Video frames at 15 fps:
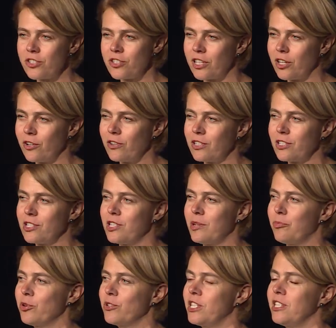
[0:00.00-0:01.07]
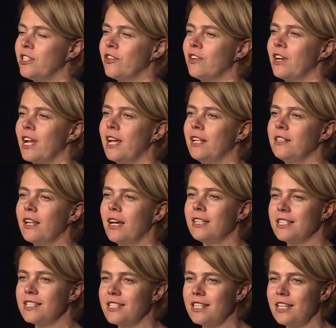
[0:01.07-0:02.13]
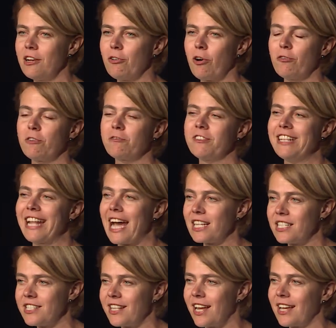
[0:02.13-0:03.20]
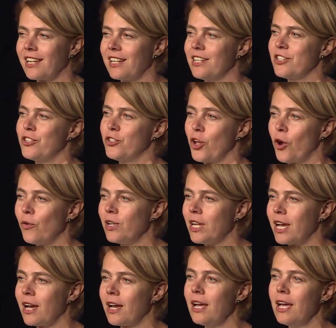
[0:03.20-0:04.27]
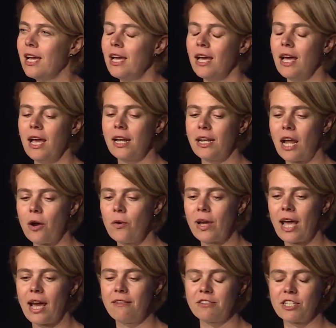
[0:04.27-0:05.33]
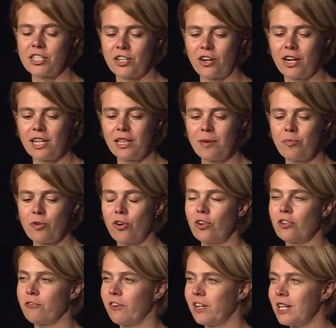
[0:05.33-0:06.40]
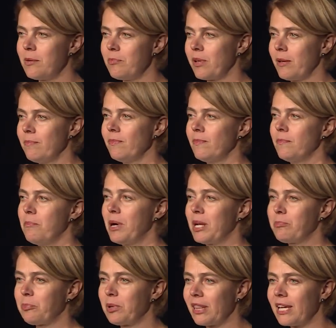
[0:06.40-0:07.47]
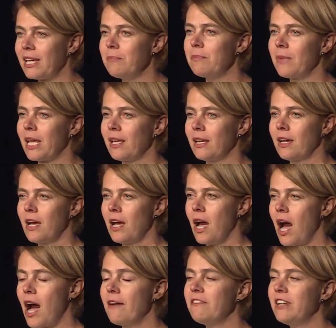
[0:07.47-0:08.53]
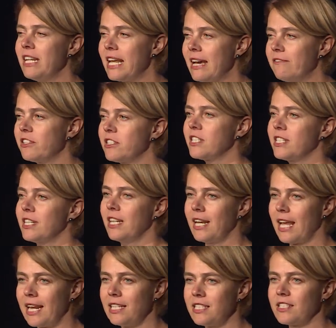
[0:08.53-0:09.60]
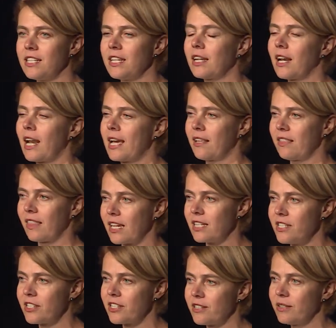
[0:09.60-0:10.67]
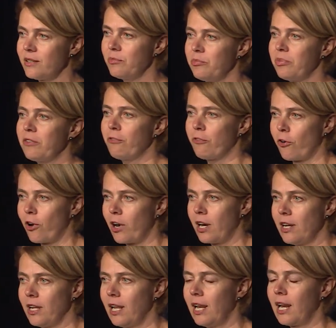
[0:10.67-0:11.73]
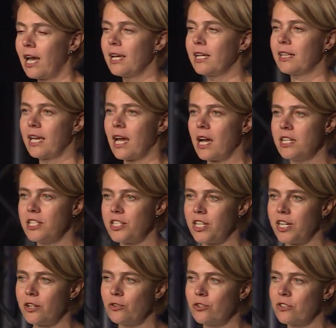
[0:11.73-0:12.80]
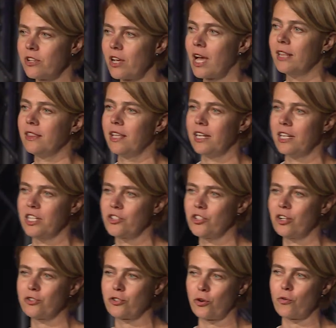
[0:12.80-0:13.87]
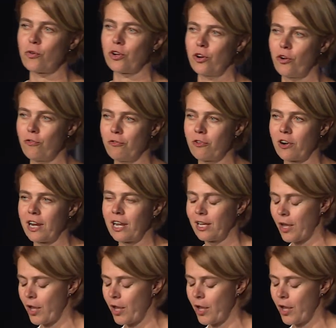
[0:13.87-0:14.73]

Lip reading: Securities Depository and the CEO of NASDAQ in Estonia. Now I have a startup called Funderbeam, but believe me, I've never seen anything like this before, like the ICOs and the initial token offering.